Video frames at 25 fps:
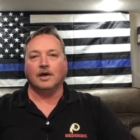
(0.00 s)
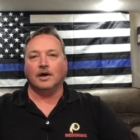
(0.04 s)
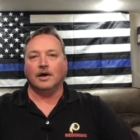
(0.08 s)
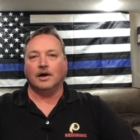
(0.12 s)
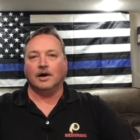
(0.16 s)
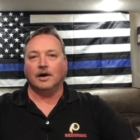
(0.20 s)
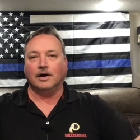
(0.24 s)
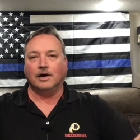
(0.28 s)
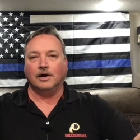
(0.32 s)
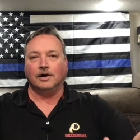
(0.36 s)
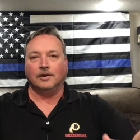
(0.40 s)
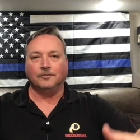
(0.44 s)

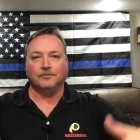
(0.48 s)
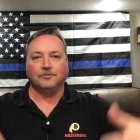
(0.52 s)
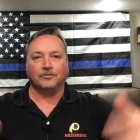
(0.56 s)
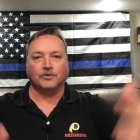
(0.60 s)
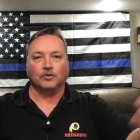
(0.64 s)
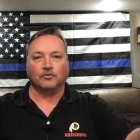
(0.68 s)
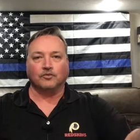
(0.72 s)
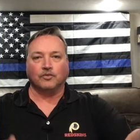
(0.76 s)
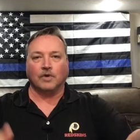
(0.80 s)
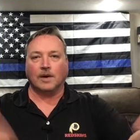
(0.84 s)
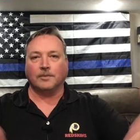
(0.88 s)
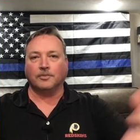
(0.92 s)

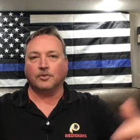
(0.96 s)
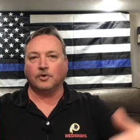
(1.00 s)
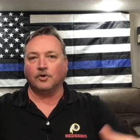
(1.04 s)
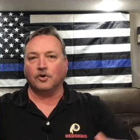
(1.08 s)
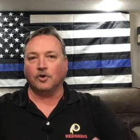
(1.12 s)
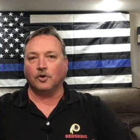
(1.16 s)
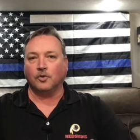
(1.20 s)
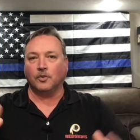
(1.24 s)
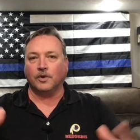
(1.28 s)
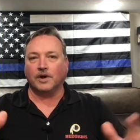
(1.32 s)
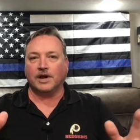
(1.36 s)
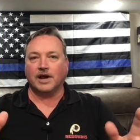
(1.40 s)
the rubber
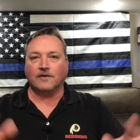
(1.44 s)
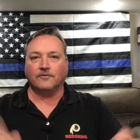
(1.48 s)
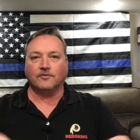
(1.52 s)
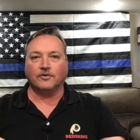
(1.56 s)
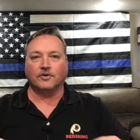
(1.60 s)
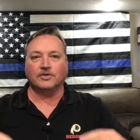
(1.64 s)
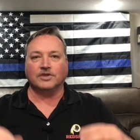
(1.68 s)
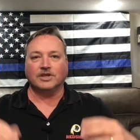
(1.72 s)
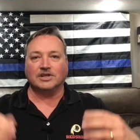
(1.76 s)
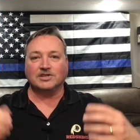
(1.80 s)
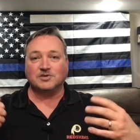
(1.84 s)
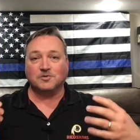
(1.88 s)
or
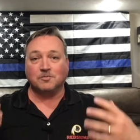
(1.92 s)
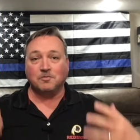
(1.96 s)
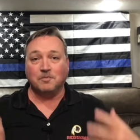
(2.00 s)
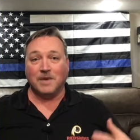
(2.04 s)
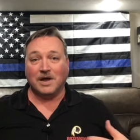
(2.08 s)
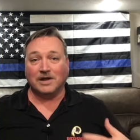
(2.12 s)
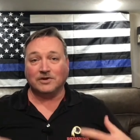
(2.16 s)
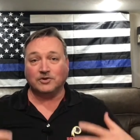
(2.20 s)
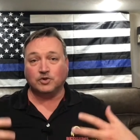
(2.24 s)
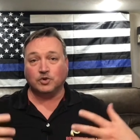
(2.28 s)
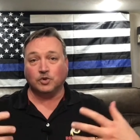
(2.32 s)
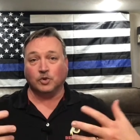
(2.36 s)
whatever that's
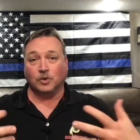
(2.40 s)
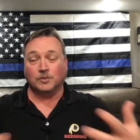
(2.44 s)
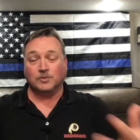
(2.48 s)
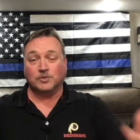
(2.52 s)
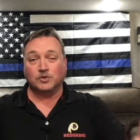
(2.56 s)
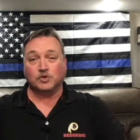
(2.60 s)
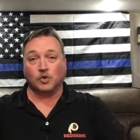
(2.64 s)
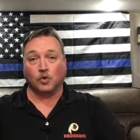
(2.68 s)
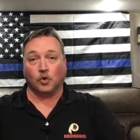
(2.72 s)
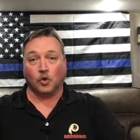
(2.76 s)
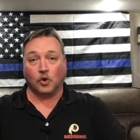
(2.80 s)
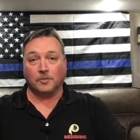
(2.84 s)
meant to
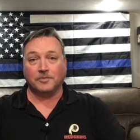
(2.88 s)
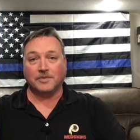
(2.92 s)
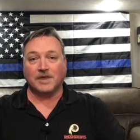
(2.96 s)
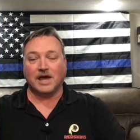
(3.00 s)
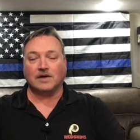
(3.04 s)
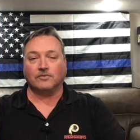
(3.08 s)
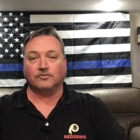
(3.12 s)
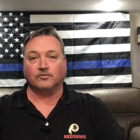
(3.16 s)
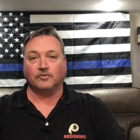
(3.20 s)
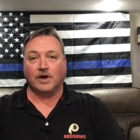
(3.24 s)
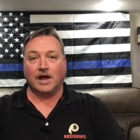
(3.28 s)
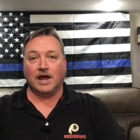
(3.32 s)
absorb
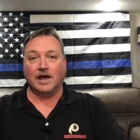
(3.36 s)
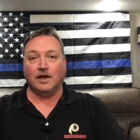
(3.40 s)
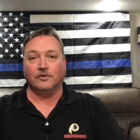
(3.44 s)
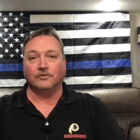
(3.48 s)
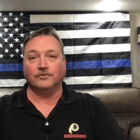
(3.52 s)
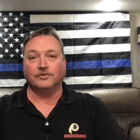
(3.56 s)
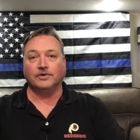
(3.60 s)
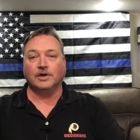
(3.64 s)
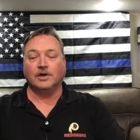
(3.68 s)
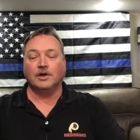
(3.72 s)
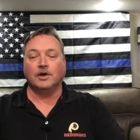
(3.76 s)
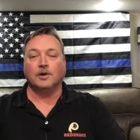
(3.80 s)
that
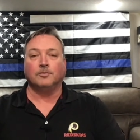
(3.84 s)
round,